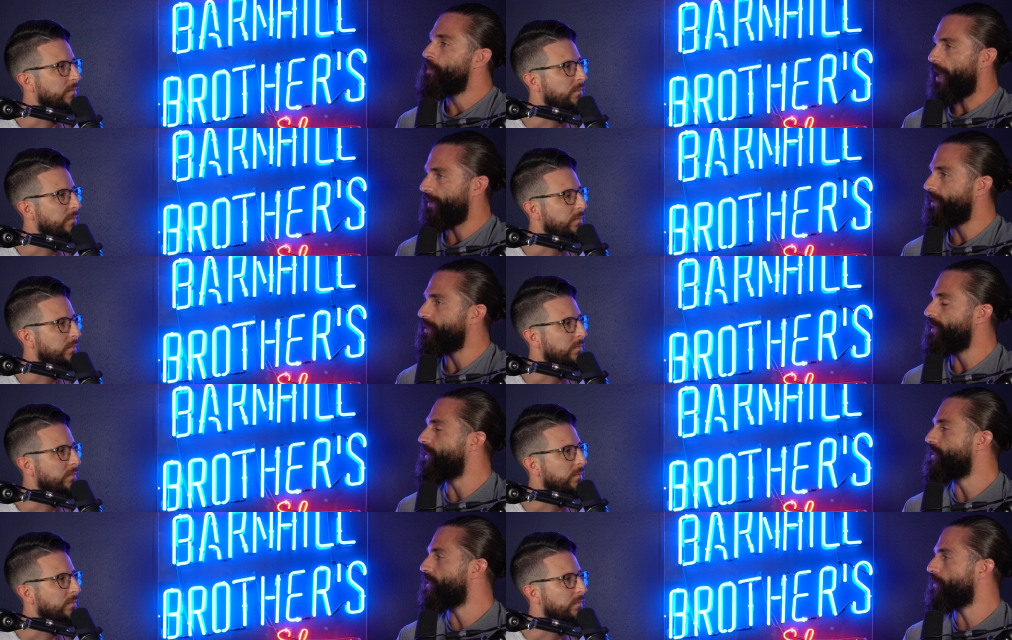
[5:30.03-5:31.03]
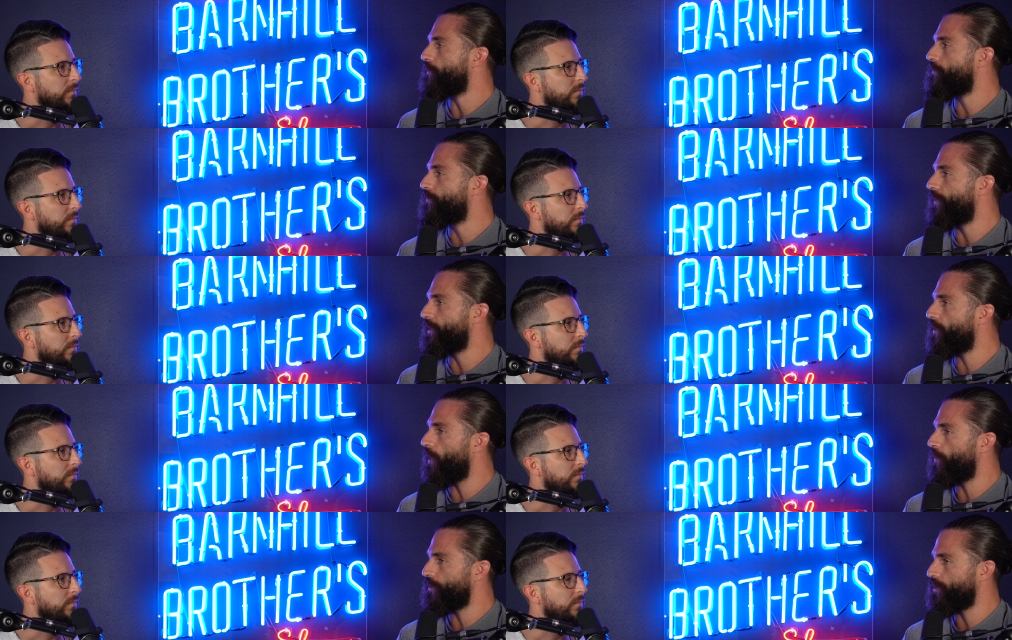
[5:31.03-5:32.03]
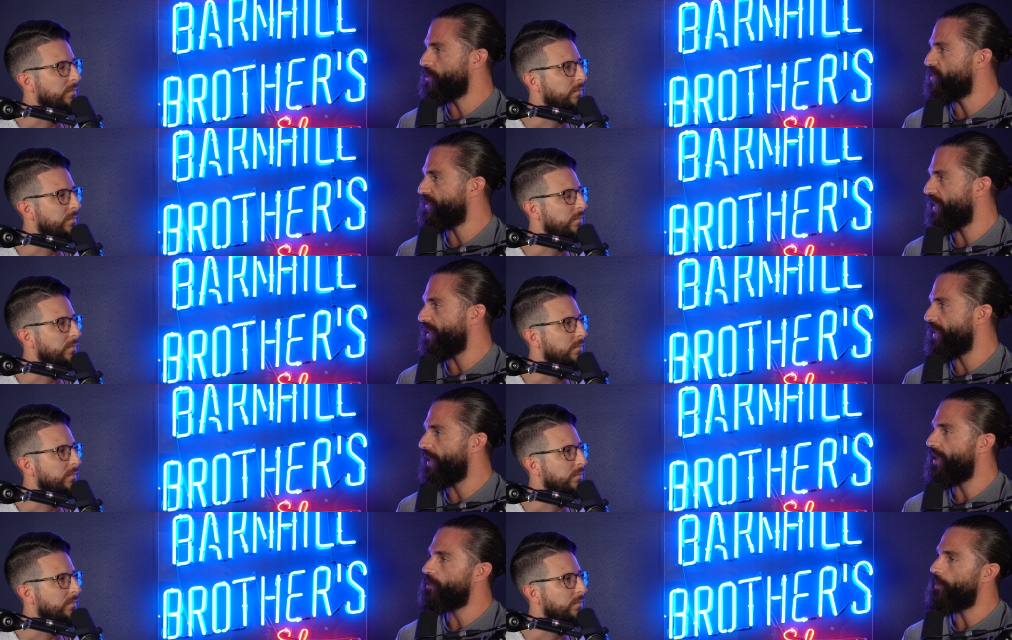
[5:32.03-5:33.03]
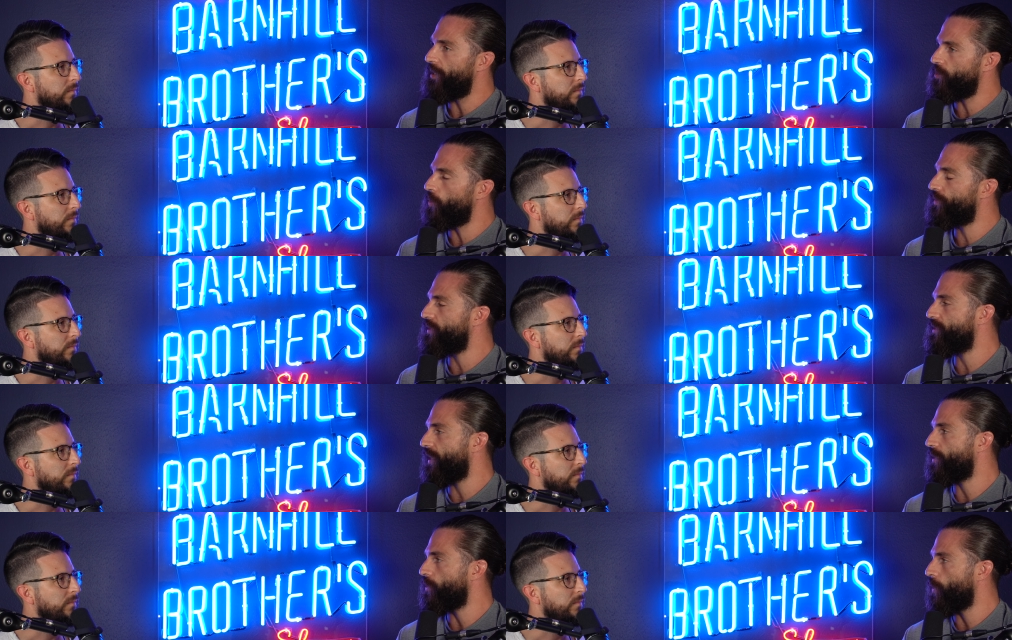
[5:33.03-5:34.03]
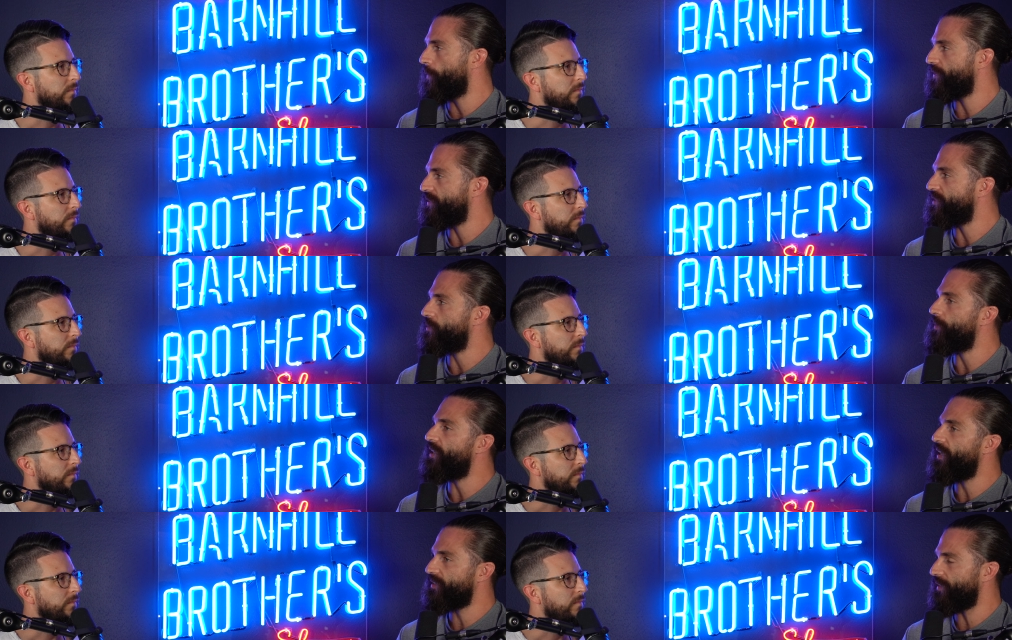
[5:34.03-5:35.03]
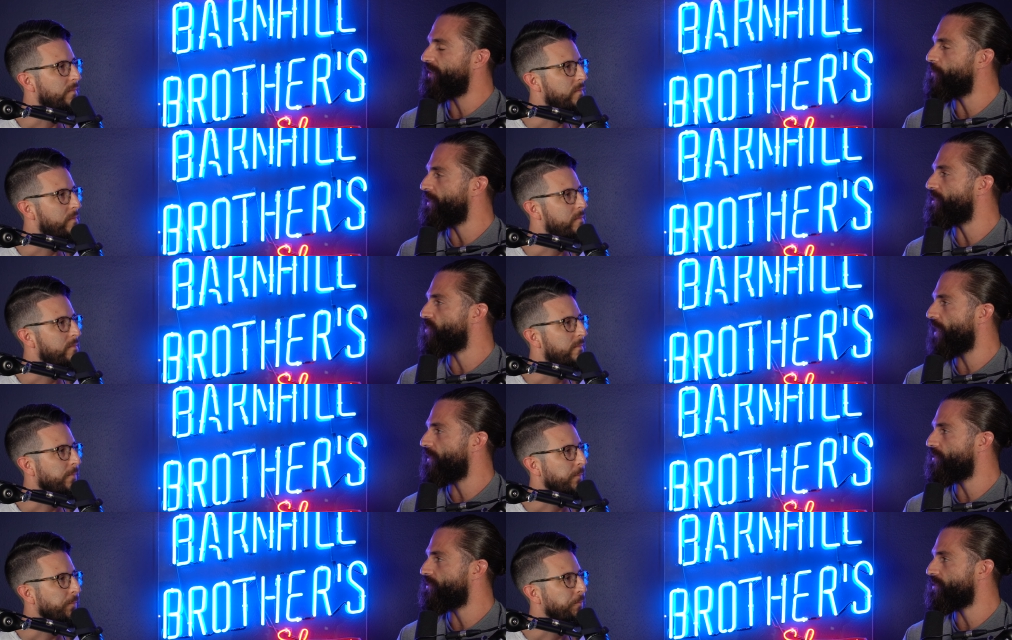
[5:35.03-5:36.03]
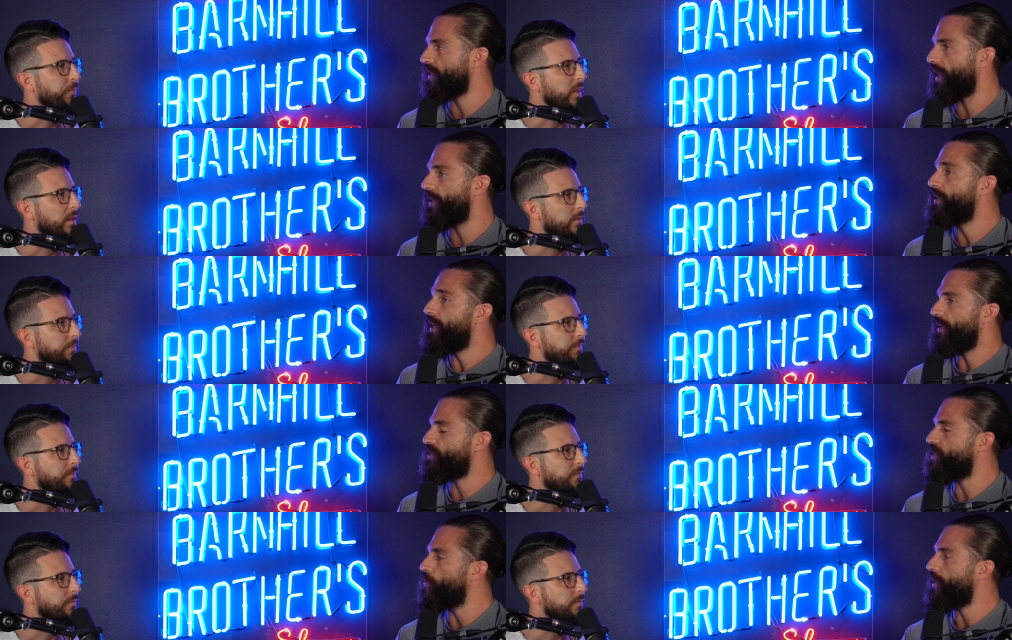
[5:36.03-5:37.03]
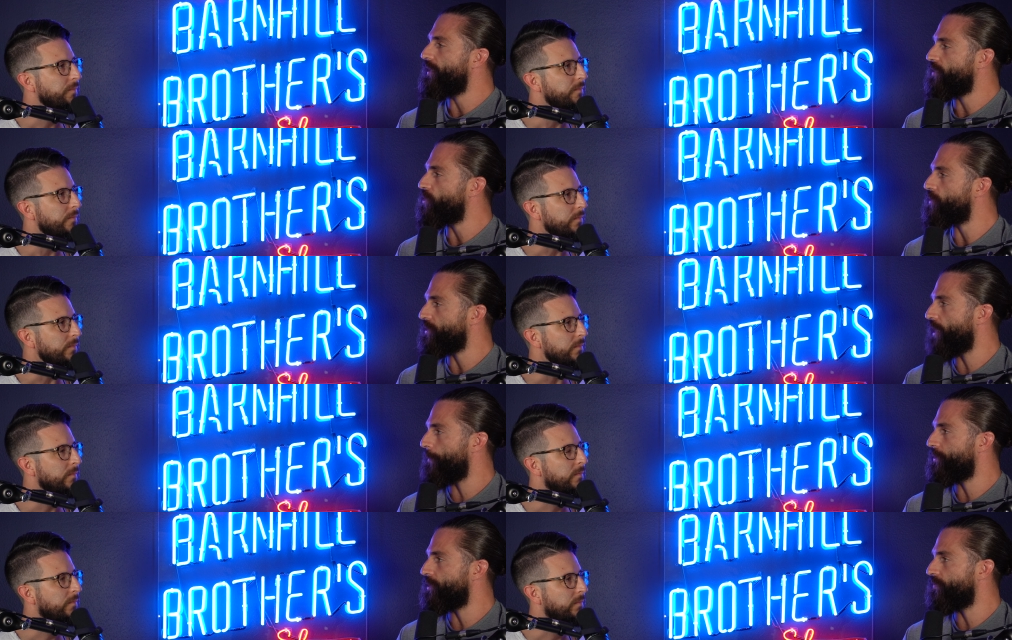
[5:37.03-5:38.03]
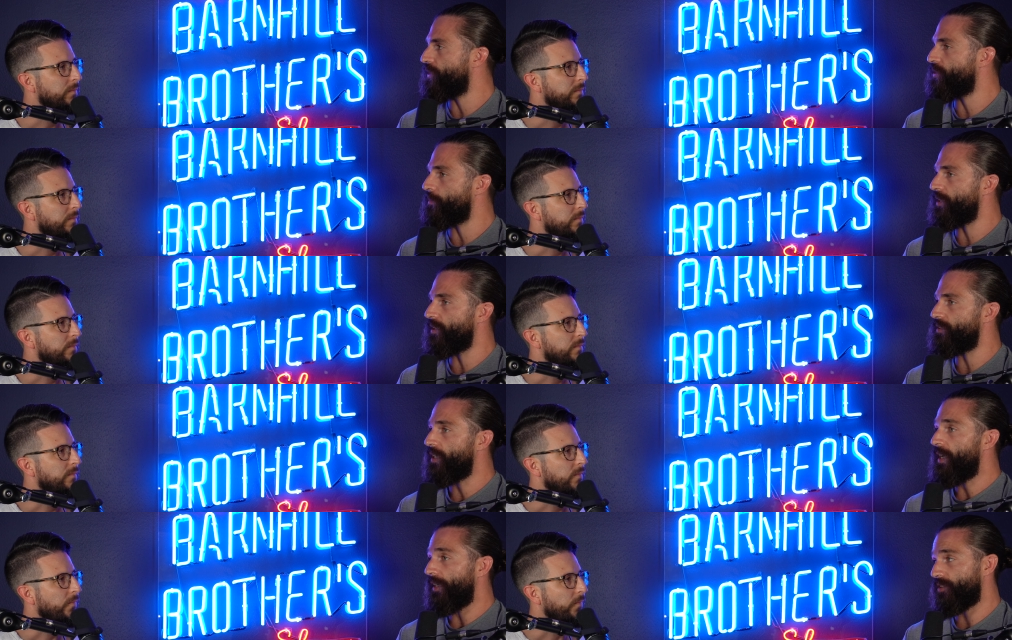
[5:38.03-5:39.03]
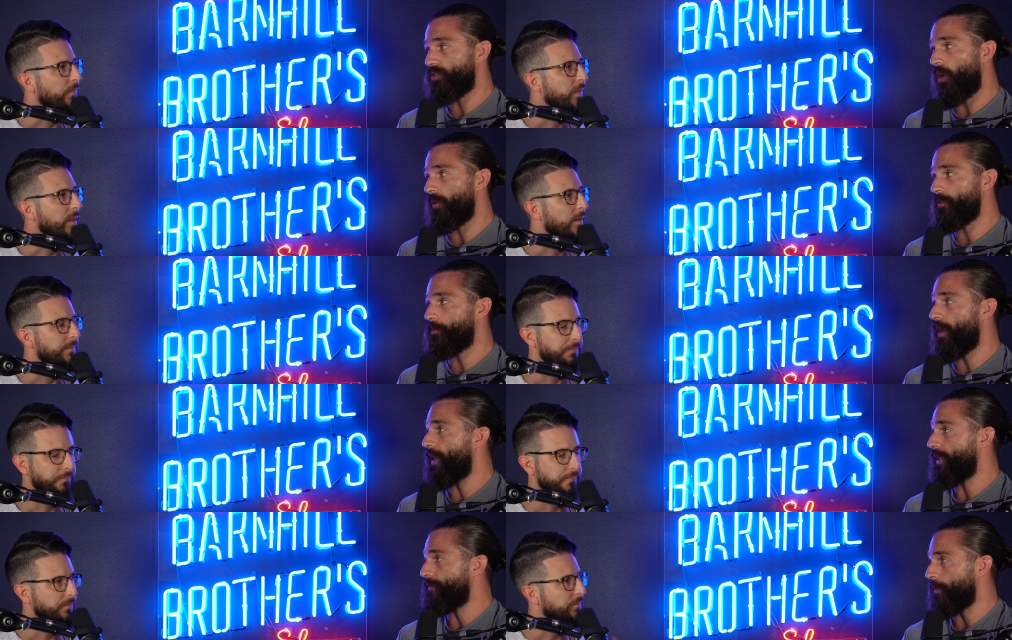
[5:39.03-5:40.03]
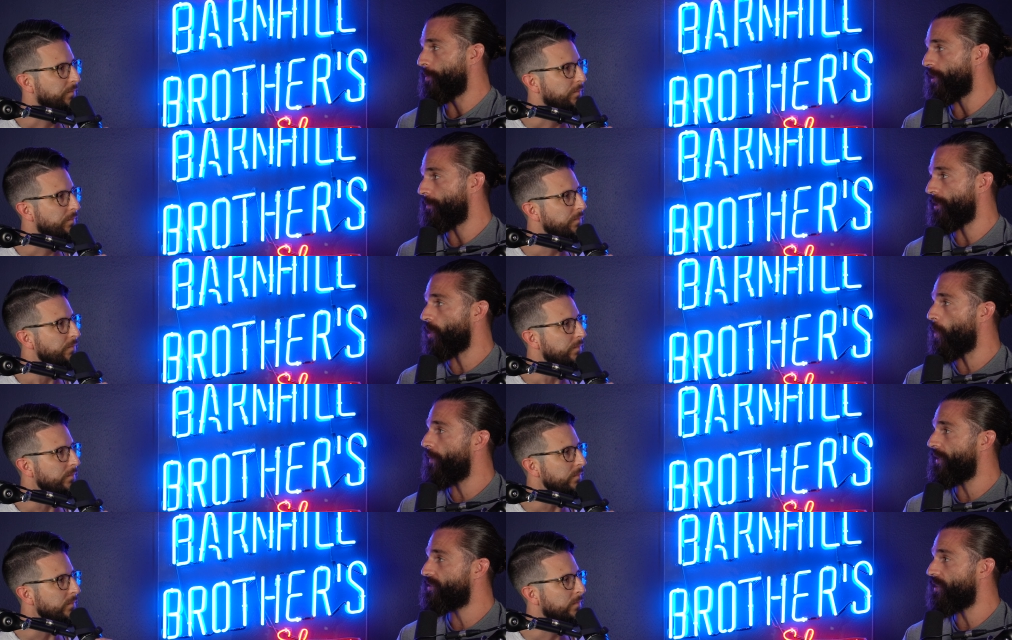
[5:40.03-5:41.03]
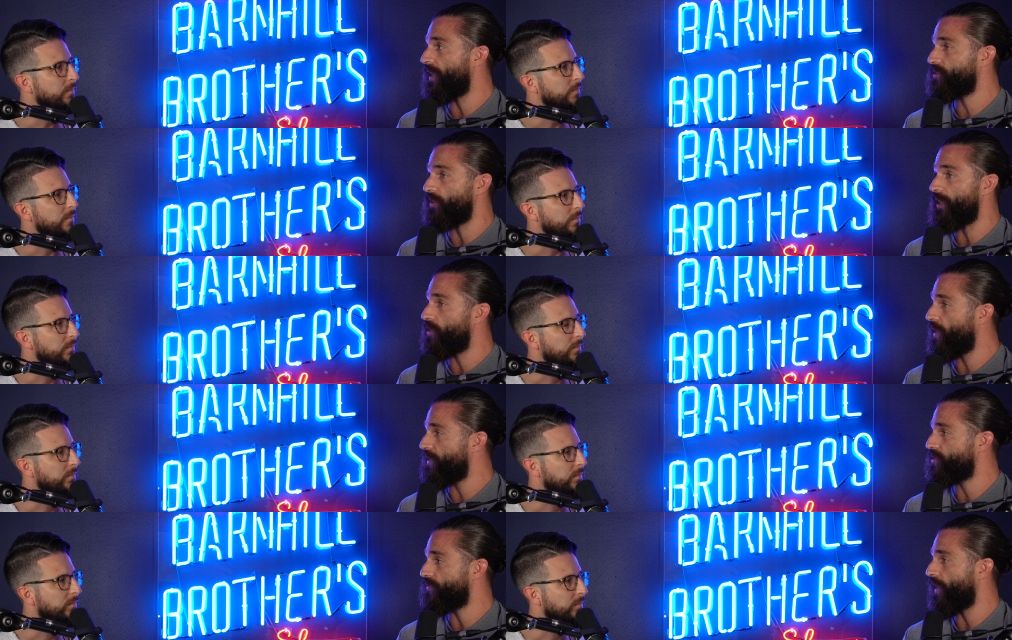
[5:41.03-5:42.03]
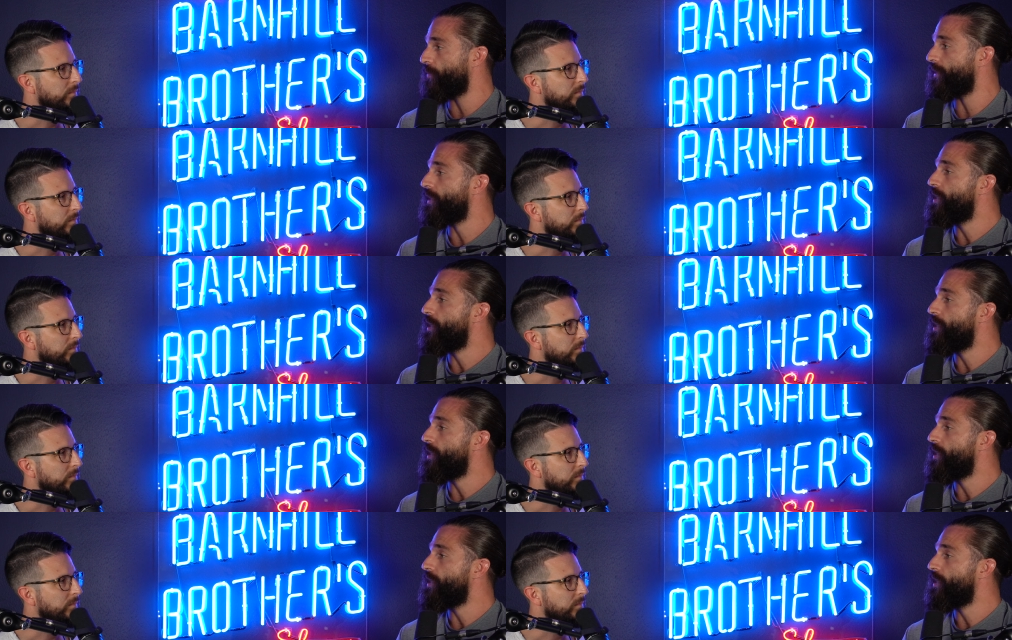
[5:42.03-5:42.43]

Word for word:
Speaker 1: I think they need to figure out what they're going to do with Dan Ige next, but I don't think Diego Lopes needs to be next. I think we need to challenge this guy and see what he can do at the top of the division, because his star is bright. If they're putting him in co-main slots on International Fight Week,